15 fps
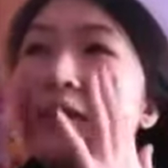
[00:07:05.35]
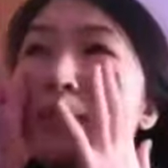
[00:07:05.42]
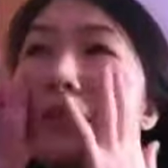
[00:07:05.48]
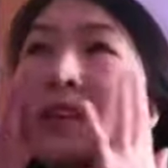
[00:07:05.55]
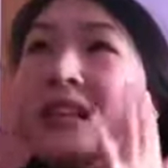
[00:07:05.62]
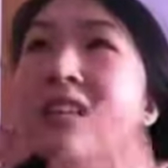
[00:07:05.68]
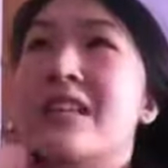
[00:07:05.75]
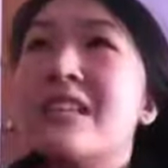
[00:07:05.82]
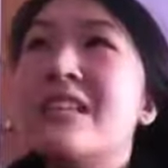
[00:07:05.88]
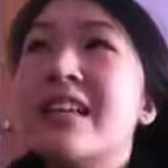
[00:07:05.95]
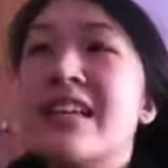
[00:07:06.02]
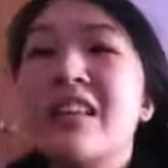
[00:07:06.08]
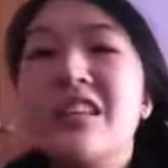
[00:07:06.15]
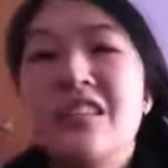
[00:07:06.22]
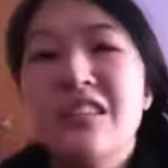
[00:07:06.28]
I mean, it is
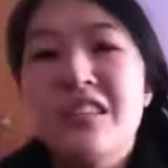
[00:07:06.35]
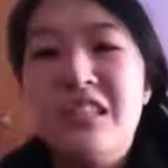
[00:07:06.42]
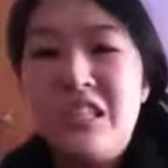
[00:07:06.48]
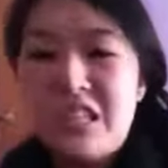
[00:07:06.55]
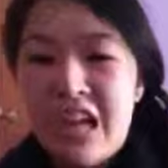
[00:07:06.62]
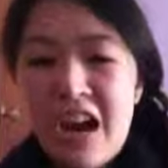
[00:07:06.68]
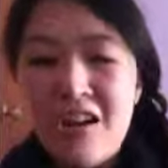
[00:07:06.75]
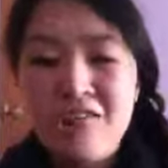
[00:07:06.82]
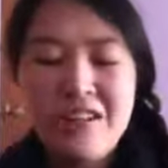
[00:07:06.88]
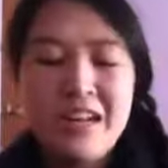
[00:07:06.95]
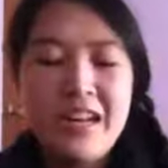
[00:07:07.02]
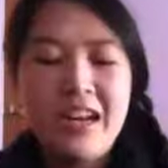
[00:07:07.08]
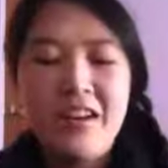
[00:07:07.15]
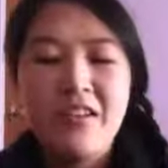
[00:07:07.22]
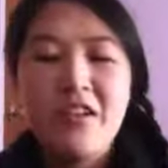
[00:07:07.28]
like in style right
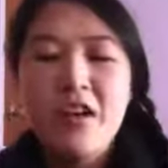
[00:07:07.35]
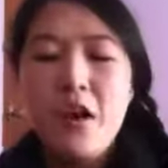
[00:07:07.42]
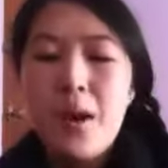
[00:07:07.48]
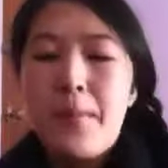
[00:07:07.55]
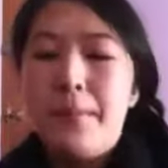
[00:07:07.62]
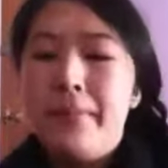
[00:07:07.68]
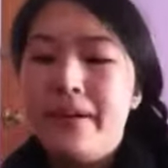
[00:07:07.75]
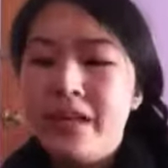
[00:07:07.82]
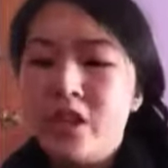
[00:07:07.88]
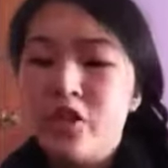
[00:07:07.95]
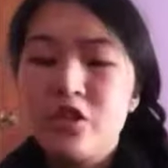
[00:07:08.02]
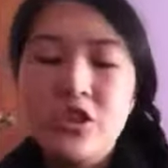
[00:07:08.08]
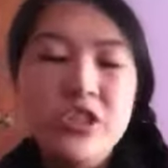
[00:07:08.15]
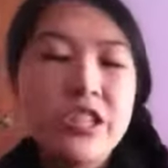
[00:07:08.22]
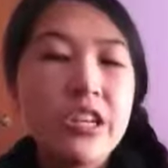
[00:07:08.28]
now. But
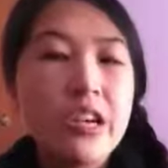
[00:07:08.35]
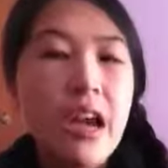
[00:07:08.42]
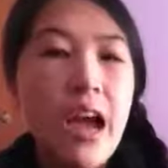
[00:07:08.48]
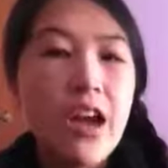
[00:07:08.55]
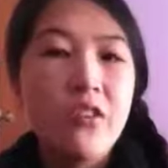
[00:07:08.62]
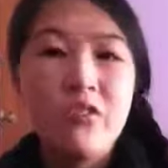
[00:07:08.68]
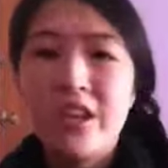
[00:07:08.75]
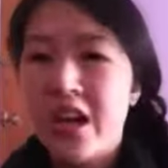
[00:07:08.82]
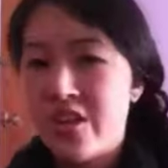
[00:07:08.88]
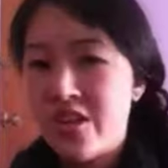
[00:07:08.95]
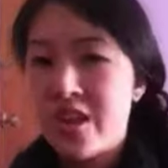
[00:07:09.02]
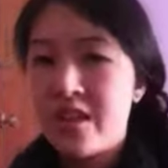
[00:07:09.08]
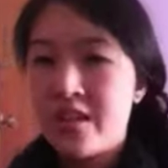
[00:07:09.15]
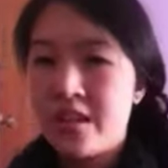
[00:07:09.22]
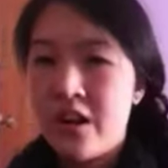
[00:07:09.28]
usually I don't get
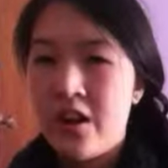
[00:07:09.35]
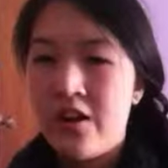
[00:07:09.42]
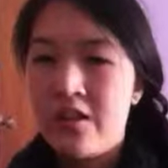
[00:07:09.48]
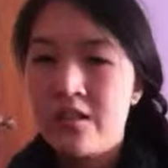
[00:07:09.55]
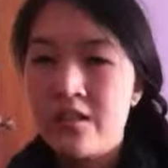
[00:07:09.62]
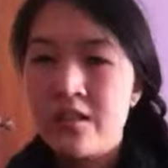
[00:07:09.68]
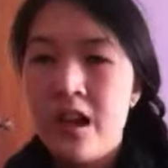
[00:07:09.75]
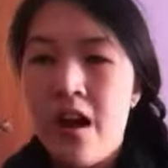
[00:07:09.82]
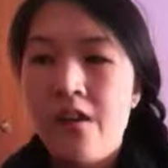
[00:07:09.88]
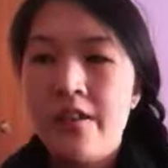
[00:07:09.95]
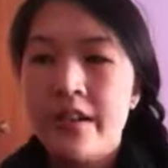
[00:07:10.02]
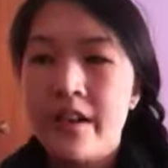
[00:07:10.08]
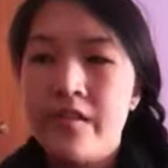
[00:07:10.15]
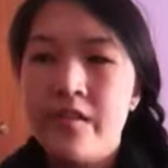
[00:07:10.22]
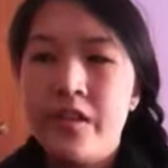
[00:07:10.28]
things that are in style,
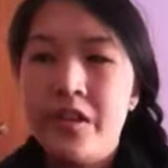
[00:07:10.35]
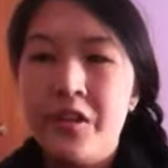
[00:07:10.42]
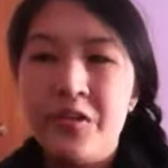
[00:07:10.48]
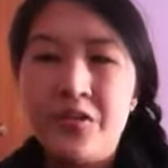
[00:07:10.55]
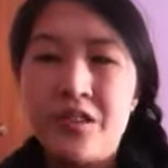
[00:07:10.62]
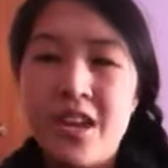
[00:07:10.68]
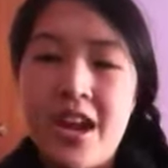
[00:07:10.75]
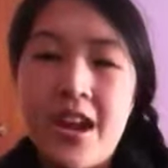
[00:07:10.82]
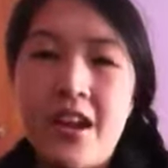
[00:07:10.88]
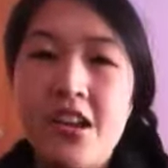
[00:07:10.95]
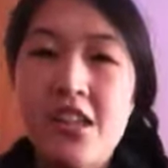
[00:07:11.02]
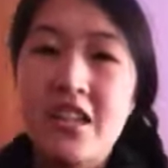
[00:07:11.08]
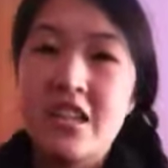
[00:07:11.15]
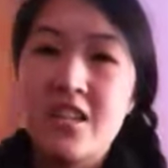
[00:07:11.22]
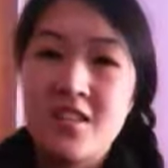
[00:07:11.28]
like I really don't
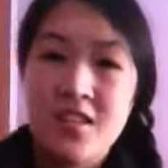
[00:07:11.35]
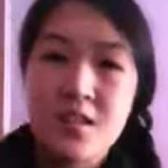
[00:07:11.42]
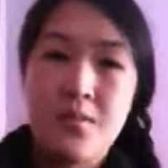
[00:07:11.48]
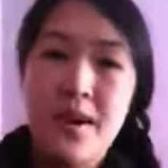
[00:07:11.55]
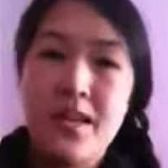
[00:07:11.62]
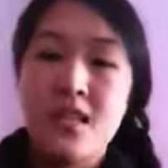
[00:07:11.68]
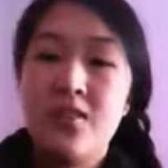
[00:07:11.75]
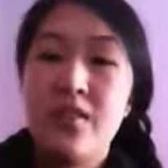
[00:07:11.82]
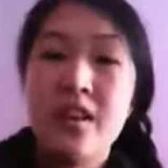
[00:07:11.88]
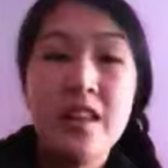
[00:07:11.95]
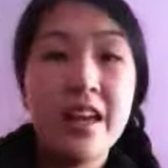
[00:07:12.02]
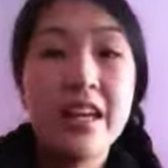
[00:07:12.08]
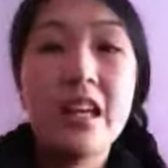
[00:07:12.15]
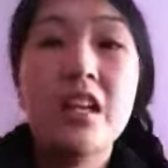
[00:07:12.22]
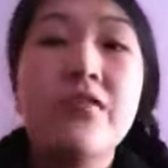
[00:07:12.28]
care, like it depends if I
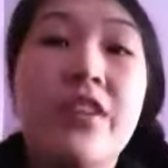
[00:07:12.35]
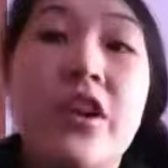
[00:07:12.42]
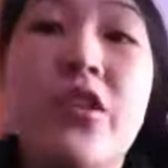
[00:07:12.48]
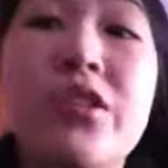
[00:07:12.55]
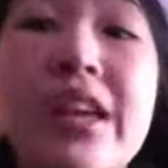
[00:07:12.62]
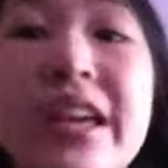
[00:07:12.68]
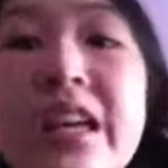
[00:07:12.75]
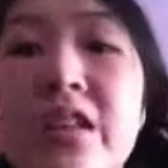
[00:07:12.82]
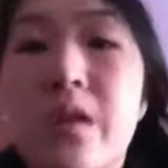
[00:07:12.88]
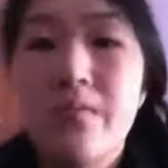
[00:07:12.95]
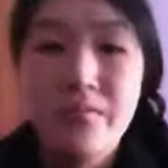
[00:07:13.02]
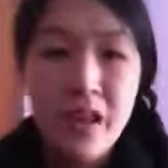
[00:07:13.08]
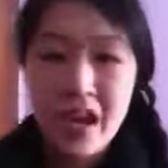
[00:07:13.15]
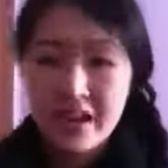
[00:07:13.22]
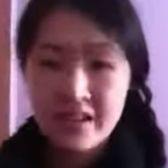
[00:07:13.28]
like it. If I don't like it, then
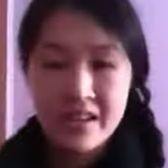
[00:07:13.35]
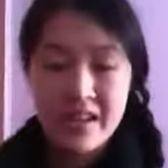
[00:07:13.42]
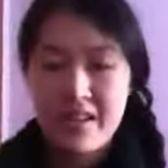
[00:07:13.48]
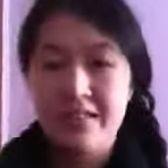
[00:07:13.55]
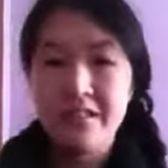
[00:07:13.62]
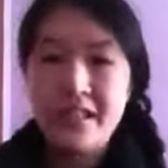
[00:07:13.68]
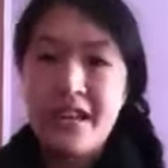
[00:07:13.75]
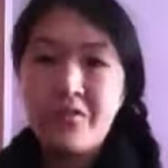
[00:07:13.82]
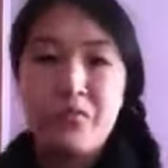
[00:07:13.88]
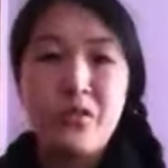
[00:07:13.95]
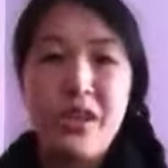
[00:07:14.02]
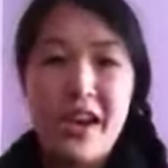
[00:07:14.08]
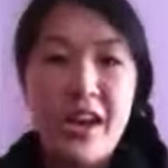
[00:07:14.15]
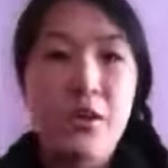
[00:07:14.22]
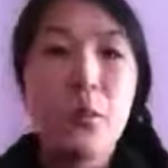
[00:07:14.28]
I'm not gonna get it, like I don't
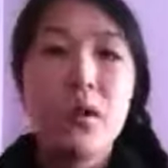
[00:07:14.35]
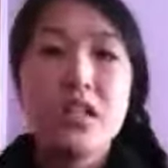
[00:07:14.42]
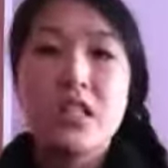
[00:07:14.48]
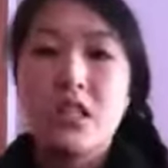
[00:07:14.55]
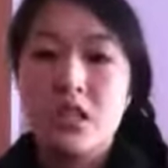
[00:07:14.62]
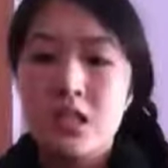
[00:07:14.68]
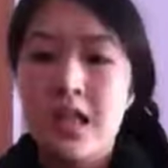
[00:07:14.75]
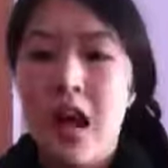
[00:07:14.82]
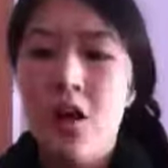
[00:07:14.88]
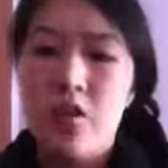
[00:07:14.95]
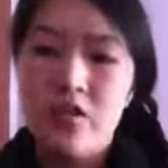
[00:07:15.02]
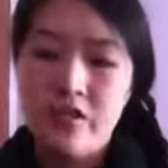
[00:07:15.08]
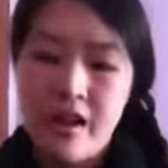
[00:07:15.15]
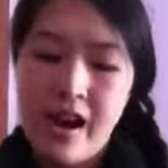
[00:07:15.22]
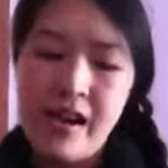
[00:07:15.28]
care what's in style
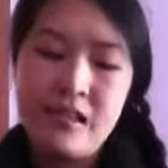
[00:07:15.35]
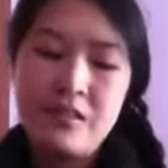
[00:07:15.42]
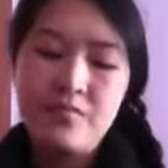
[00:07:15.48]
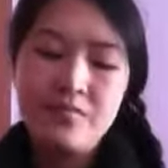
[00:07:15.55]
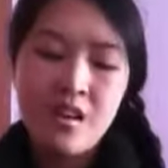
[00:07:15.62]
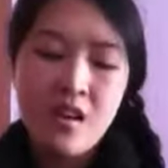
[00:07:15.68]
or not.